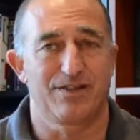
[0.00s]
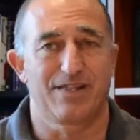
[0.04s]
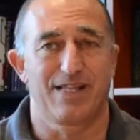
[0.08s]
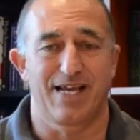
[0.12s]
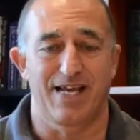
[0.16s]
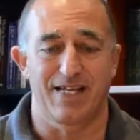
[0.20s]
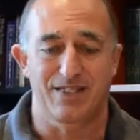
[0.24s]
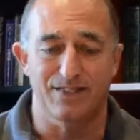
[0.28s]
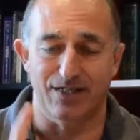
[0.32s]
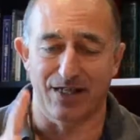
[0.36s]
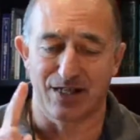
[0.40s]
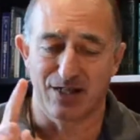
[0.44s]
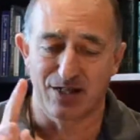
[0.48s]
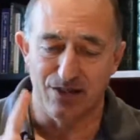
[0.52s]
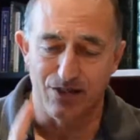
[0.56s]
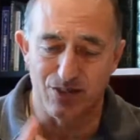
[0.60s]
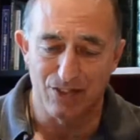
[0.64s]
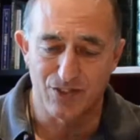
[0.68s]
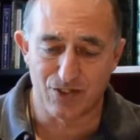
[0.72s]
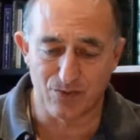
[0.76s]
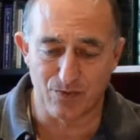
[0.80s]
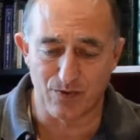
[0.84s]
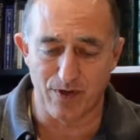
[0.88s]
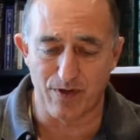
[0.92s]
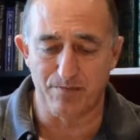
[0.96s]
That's
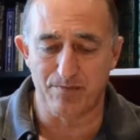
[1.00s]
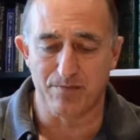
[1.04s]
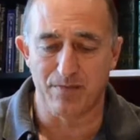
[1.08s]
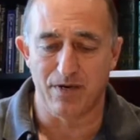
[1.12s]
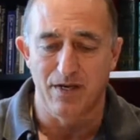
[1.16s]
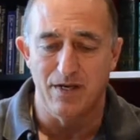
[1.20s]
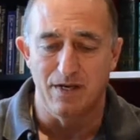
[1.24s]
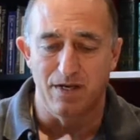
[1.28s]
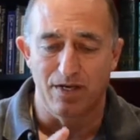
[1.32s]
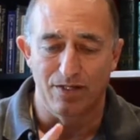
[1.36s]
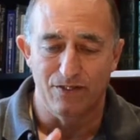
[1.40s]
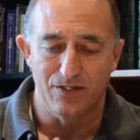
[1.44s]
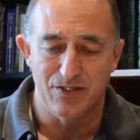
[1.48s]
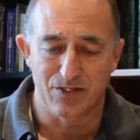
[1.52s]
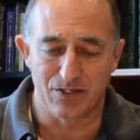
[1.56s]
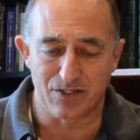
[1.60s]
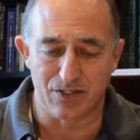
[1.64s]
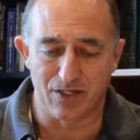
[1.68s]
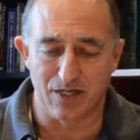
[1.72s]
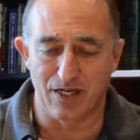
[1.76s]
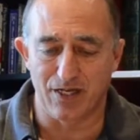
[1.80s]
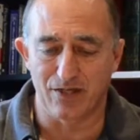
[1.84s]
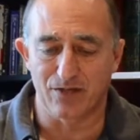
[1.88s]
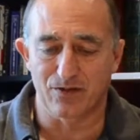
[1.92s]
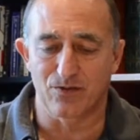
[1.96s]
swim,
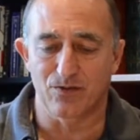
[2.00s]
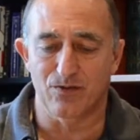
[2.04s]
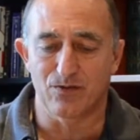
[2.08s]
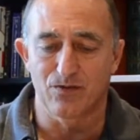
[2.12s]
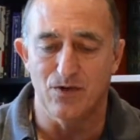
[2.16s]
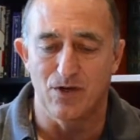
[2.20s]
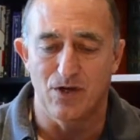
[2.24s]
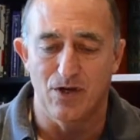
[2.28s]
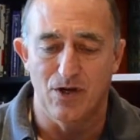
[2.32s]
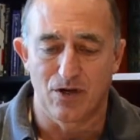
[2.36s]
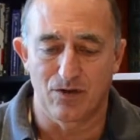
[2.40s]
cycle,